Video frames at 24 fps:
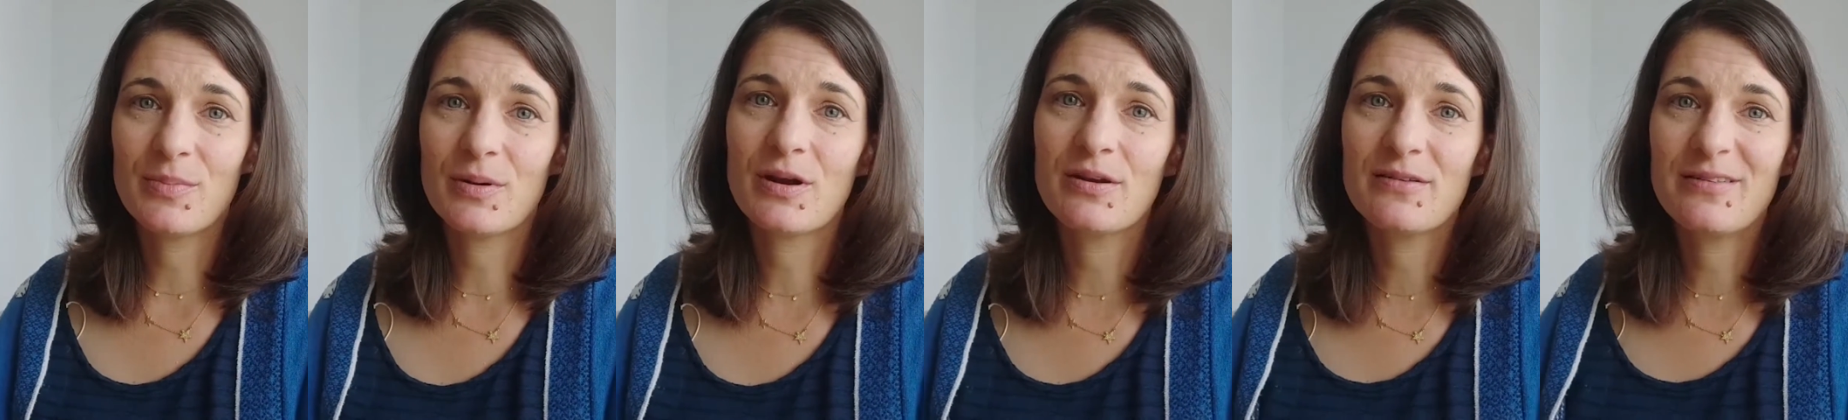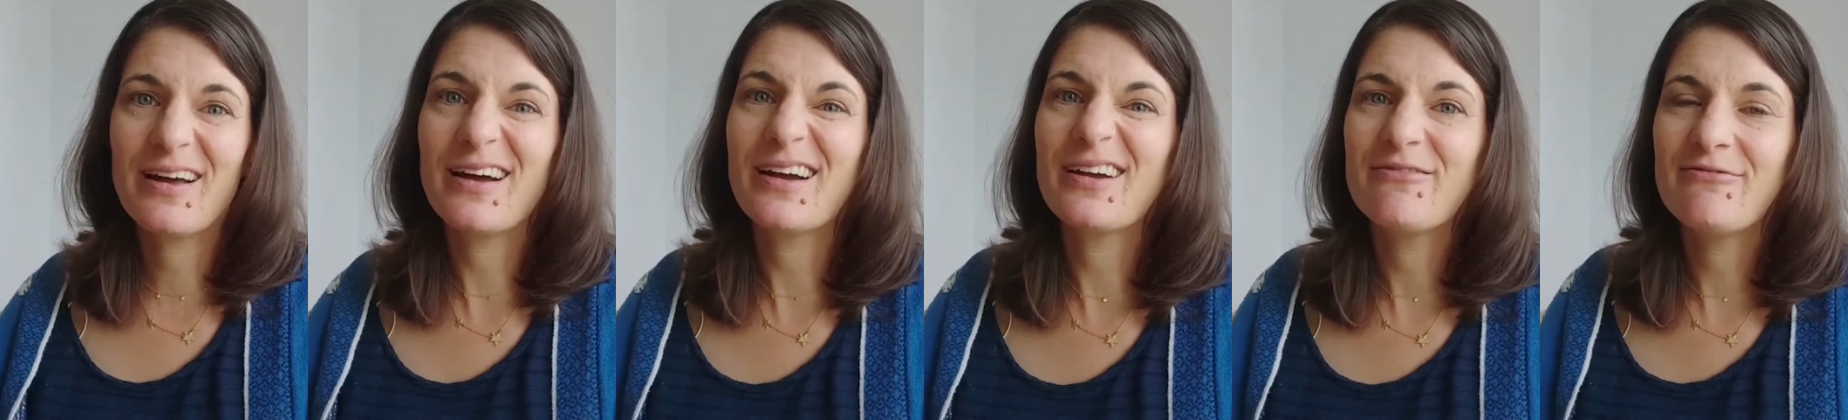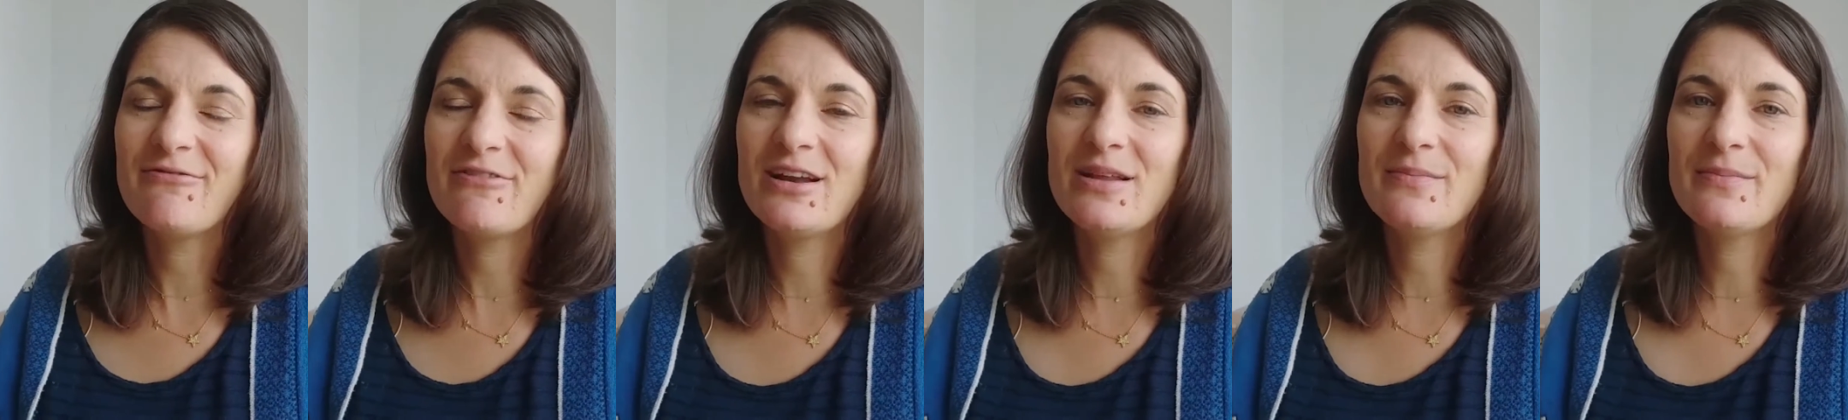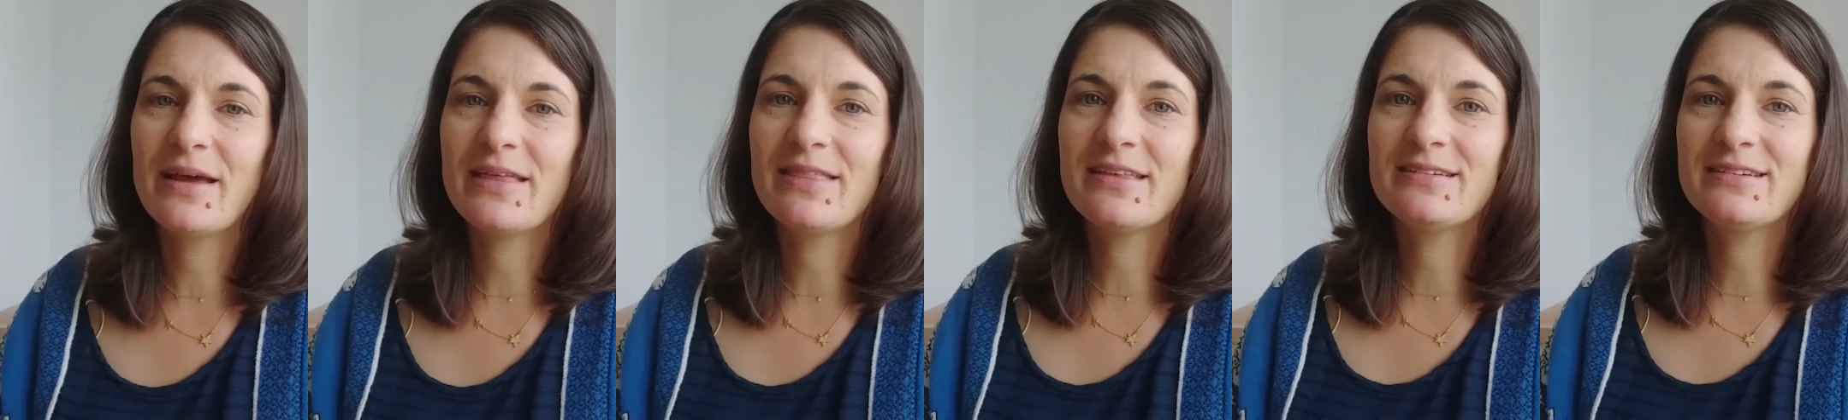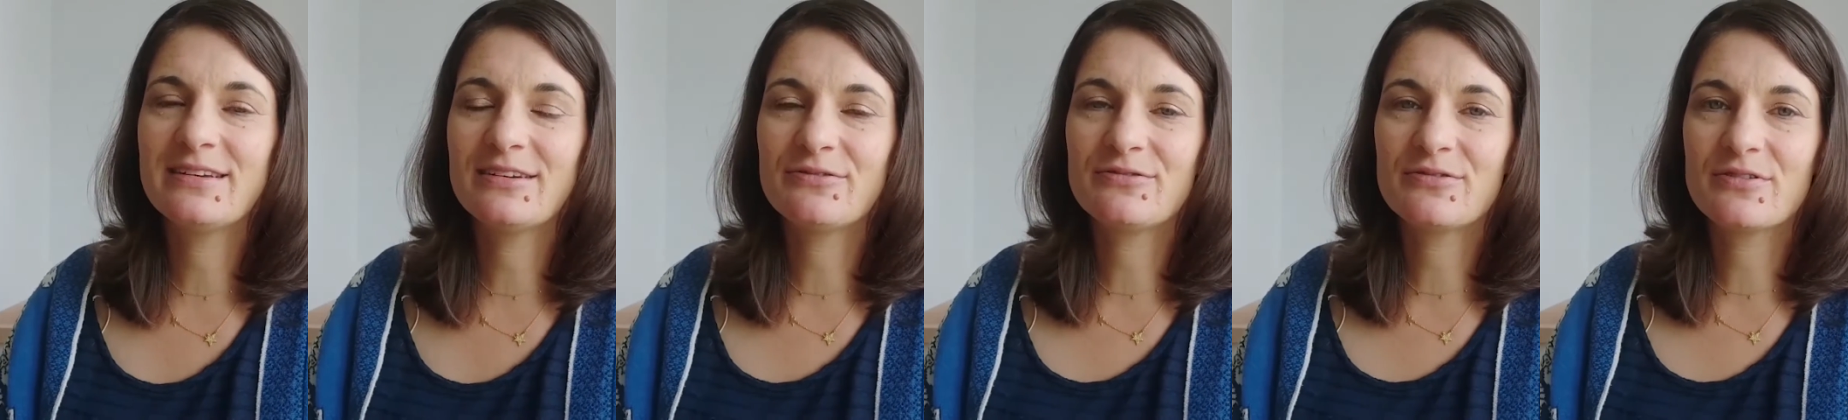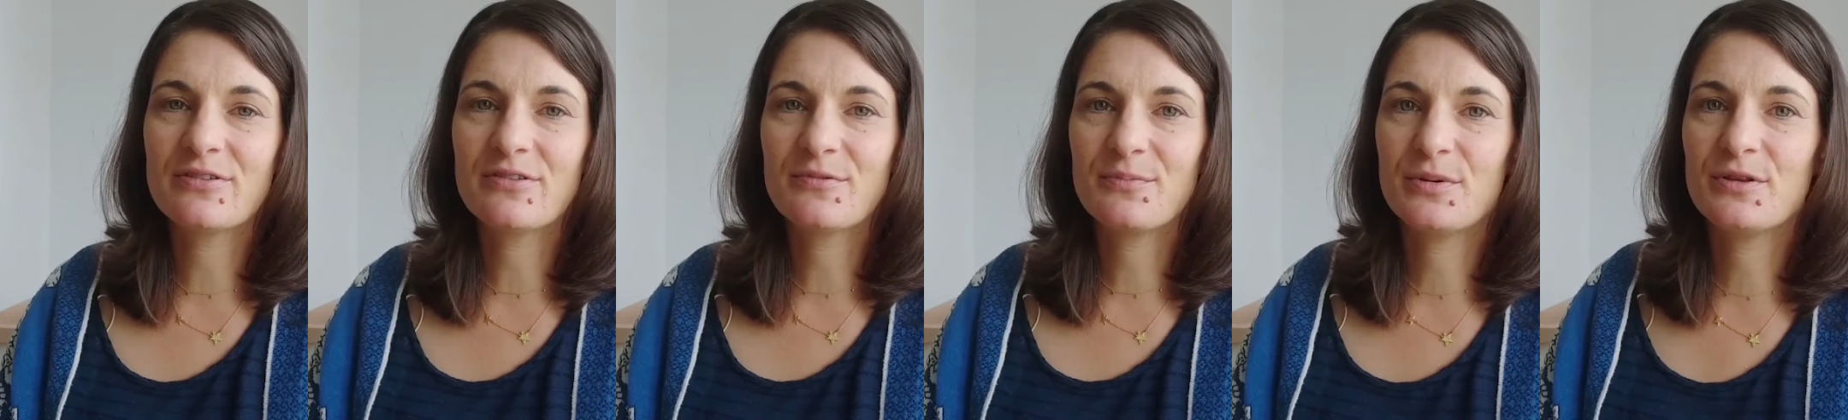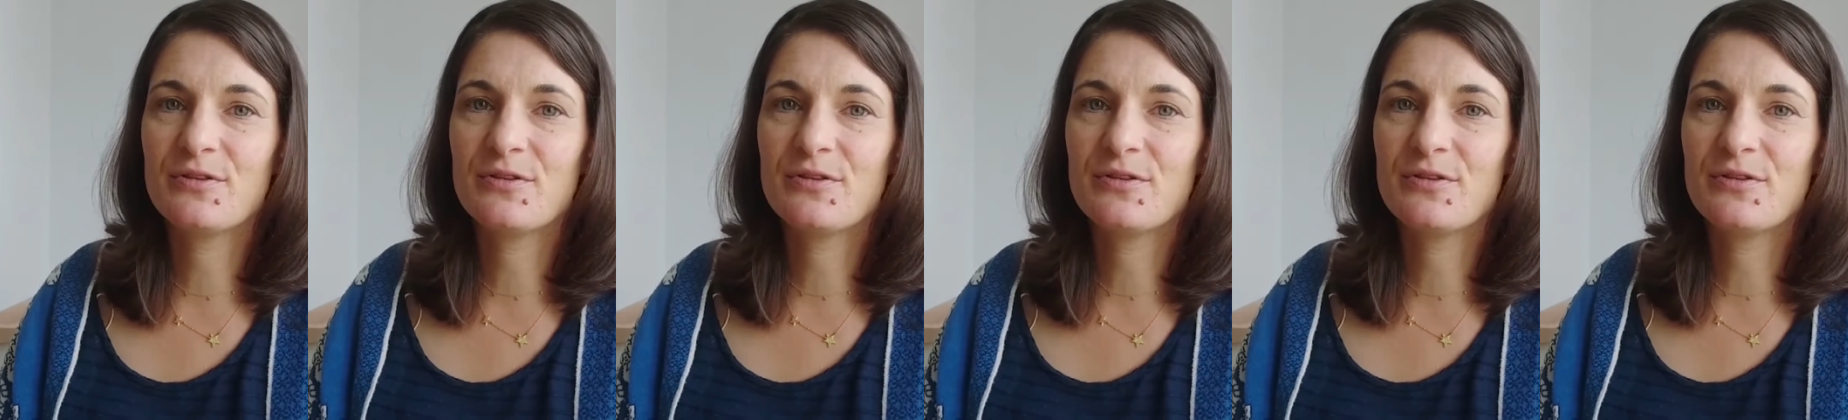because that can really make the difference